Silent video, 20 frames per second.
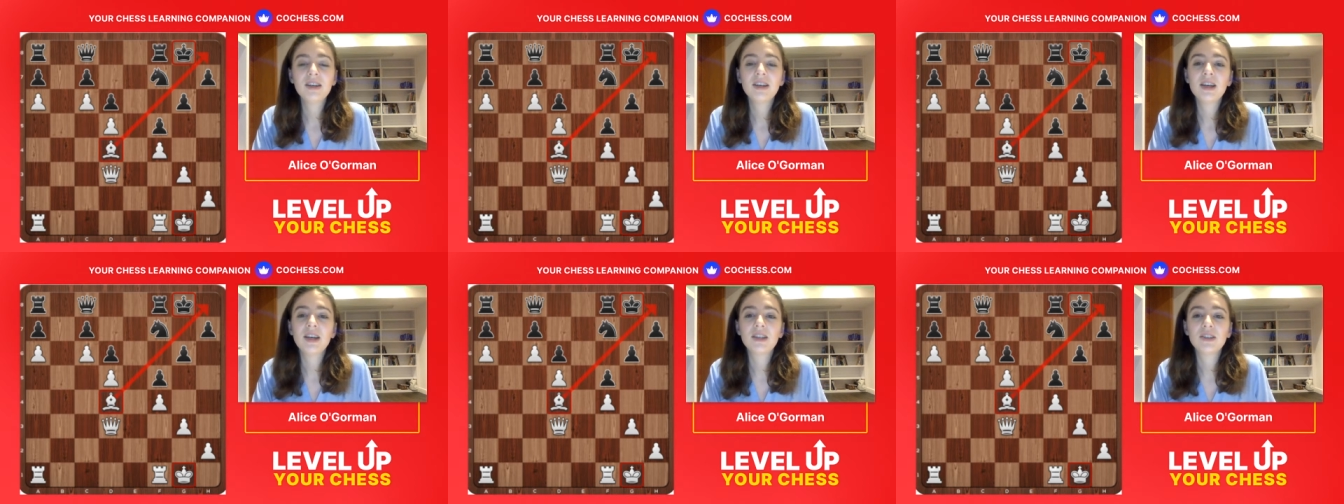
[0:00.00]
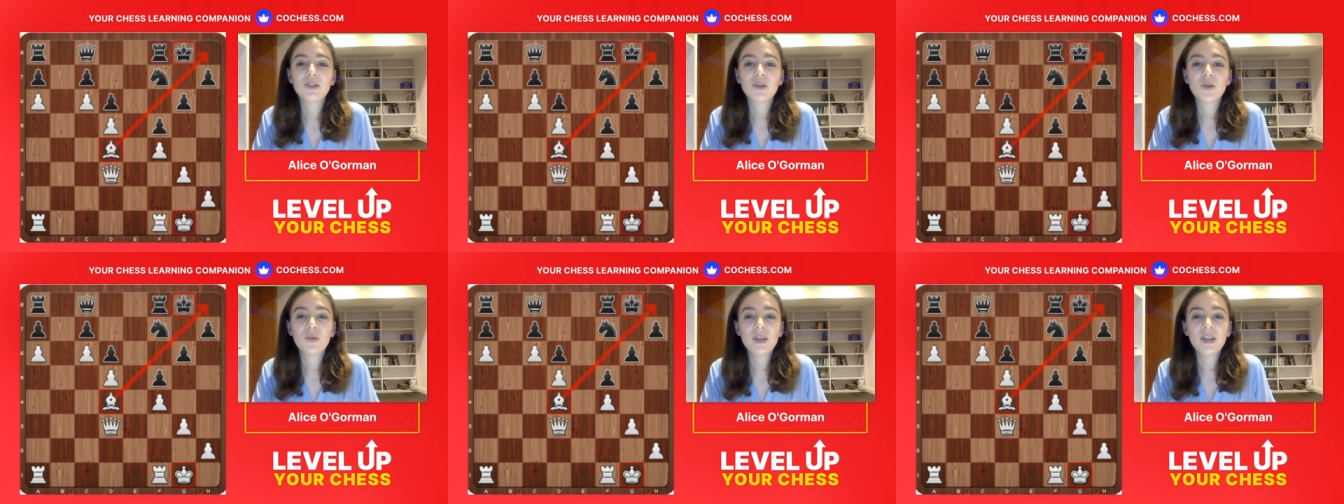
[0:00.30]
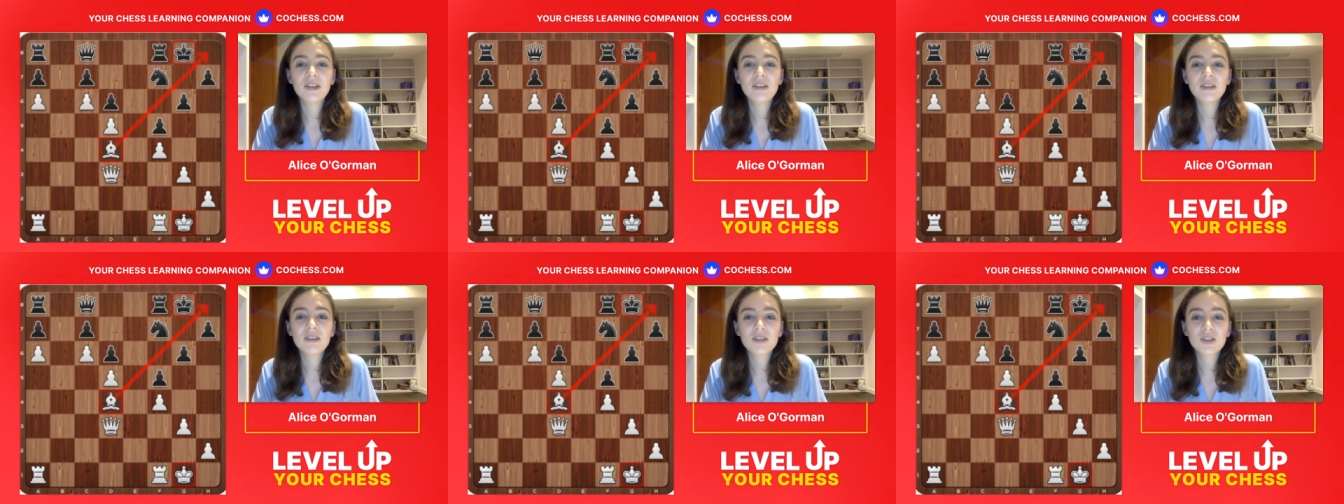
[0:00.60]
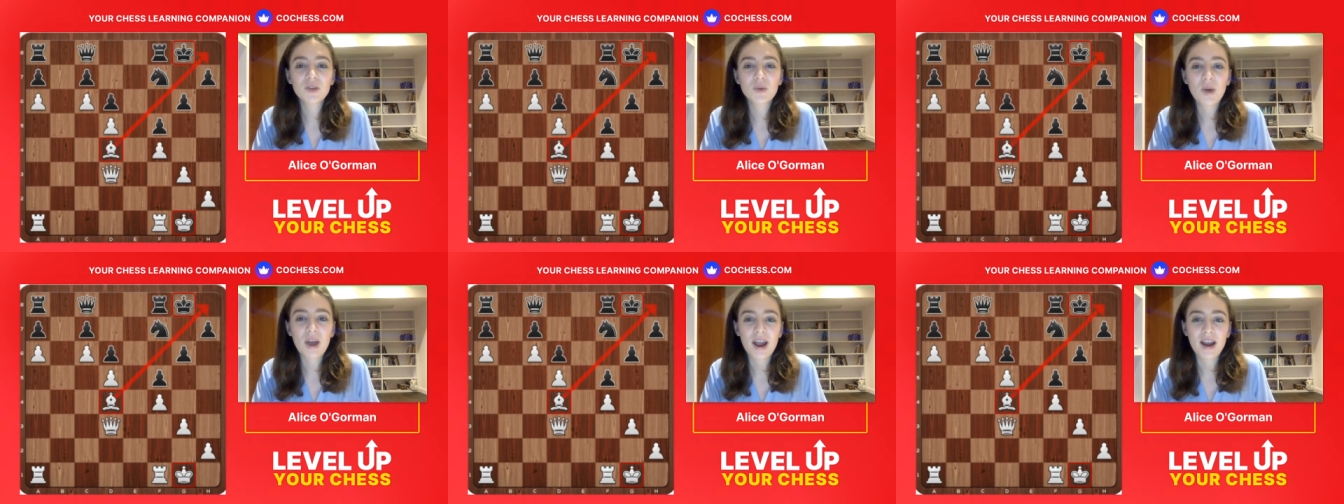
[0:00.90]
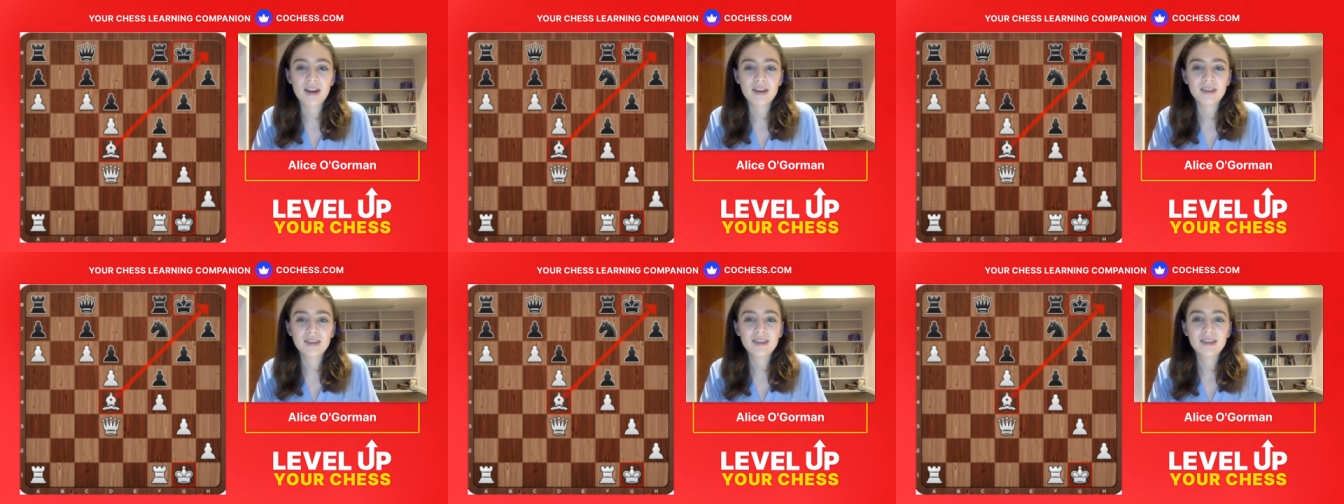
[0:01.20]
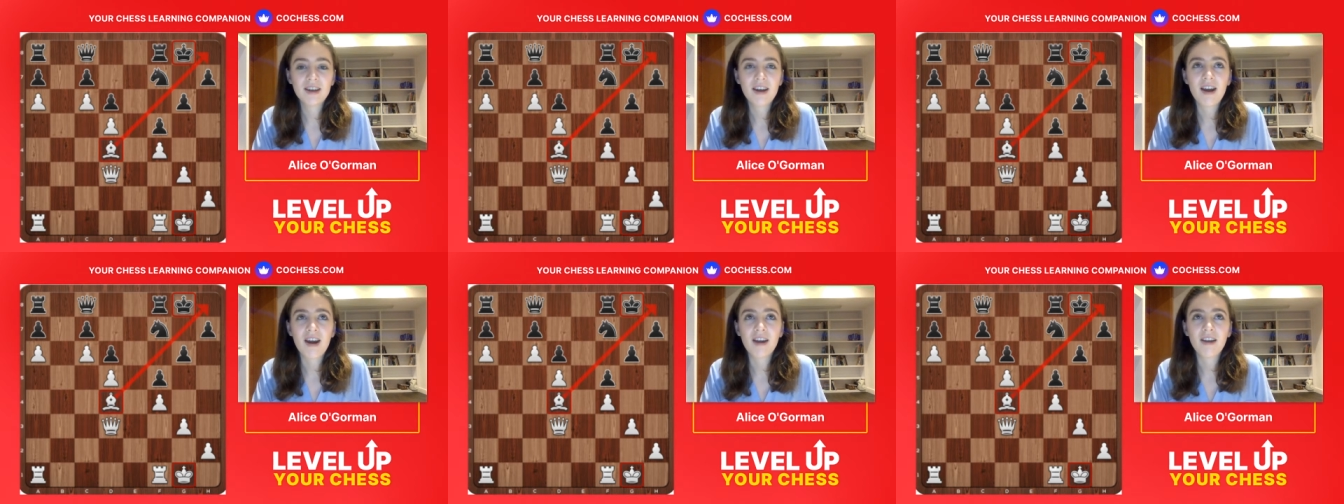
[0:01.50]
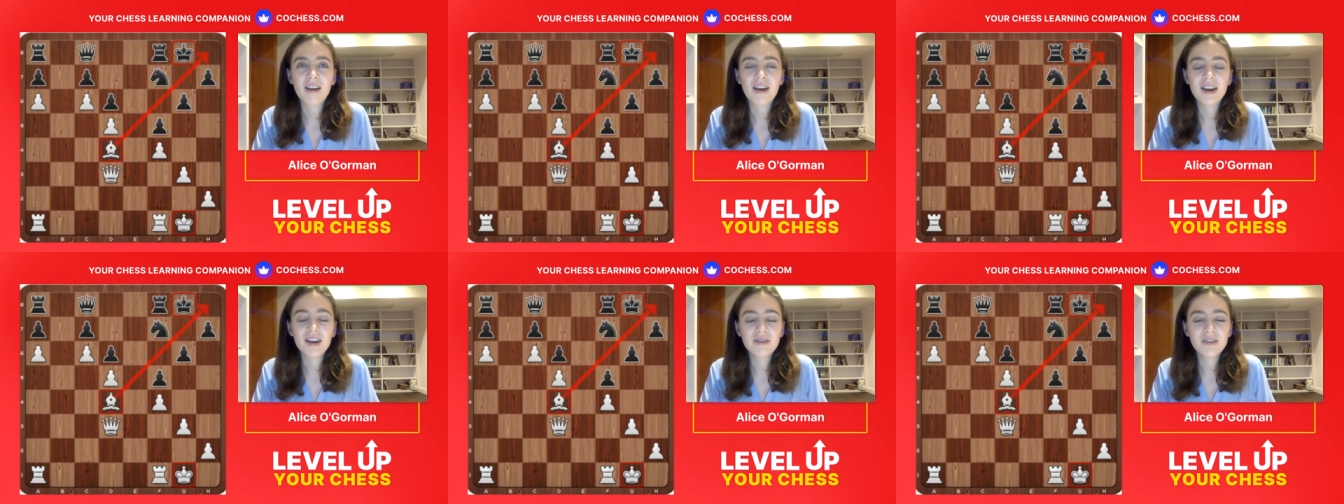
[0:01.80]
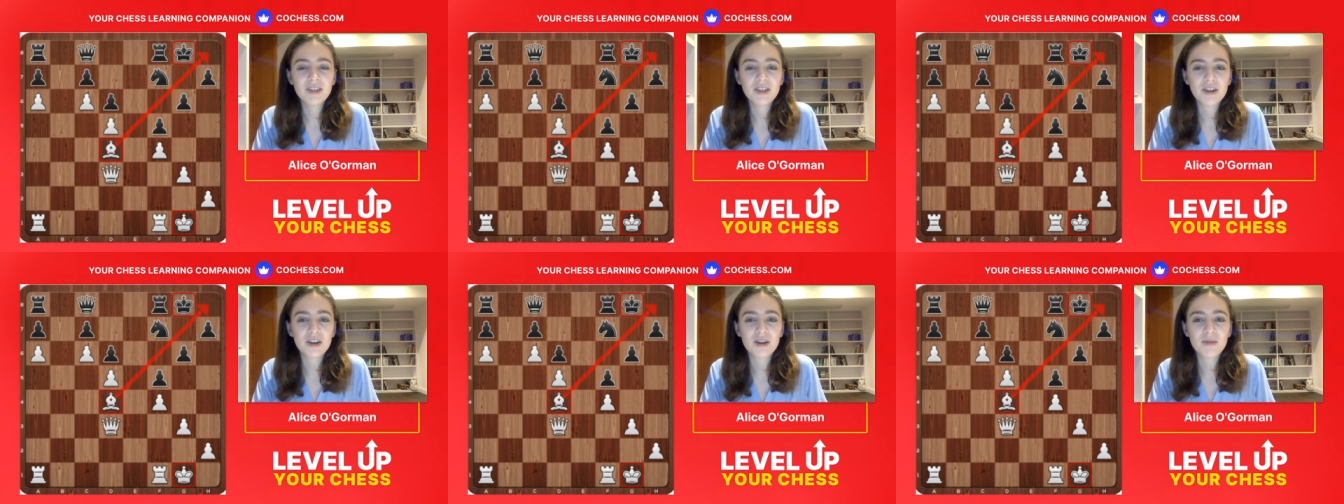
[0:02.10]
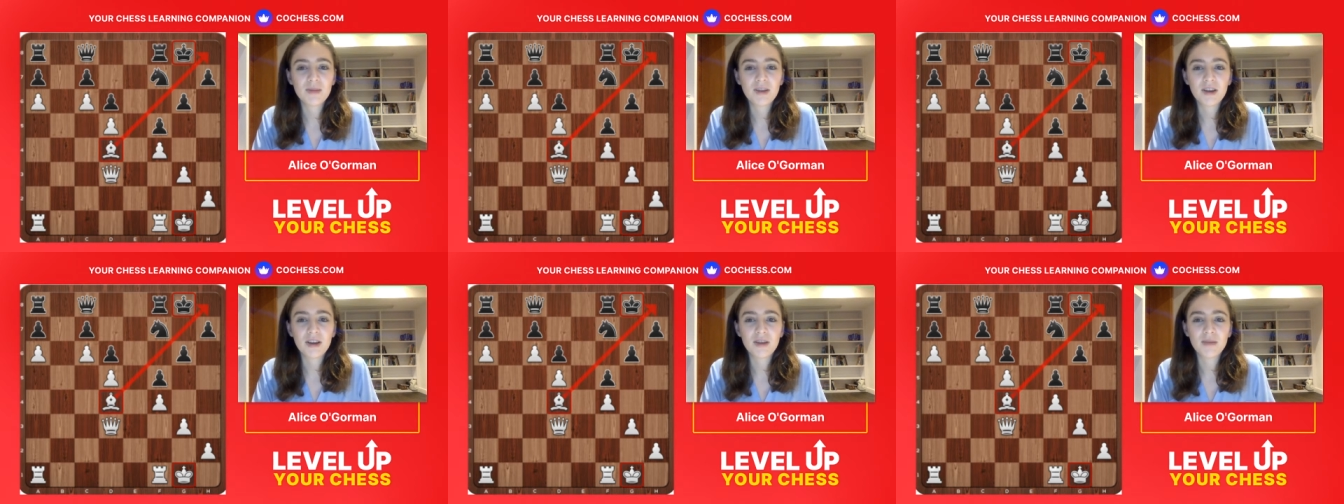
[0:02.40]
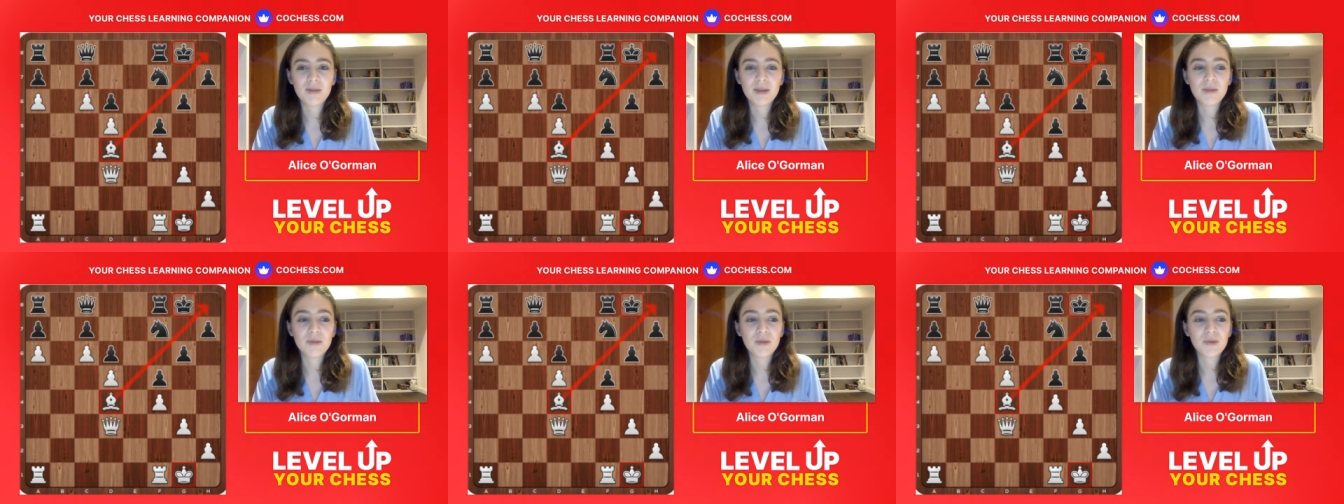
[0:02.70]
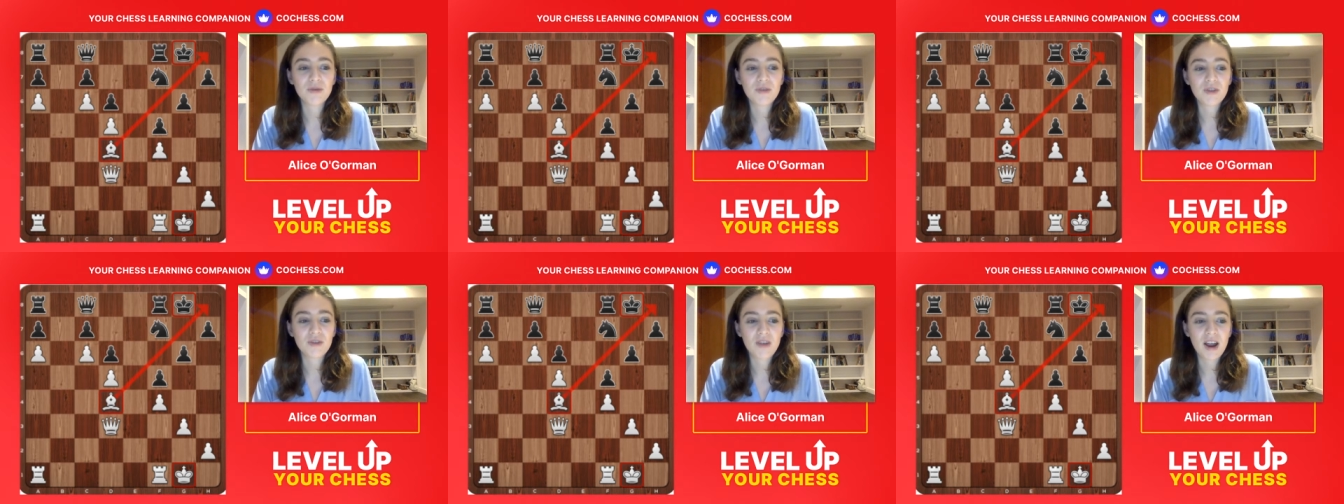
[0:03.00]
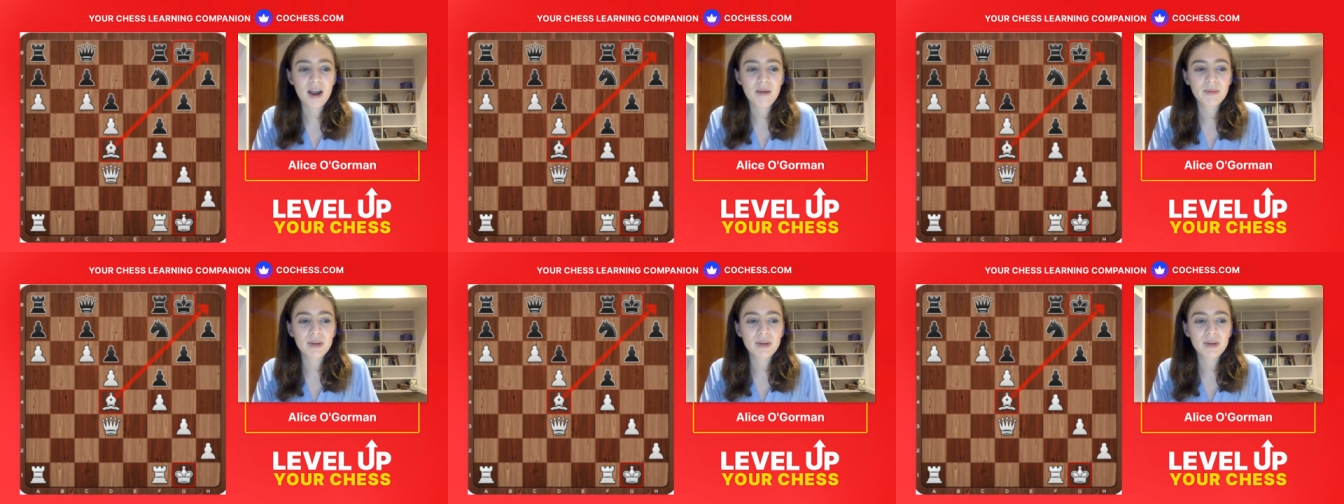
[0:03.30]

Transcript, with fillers: And so weak dark squares are kind of a term a lot of people throw around,